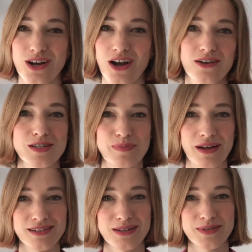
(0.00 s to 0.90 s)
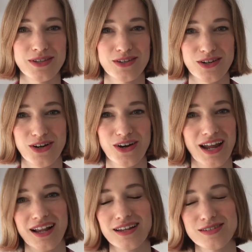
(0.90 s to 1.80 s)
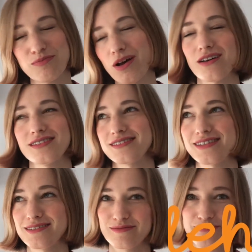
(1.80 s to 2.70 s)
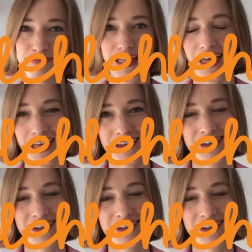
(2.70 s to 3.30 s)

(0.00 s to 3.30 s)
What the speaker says: corresponding with your English boss and blah.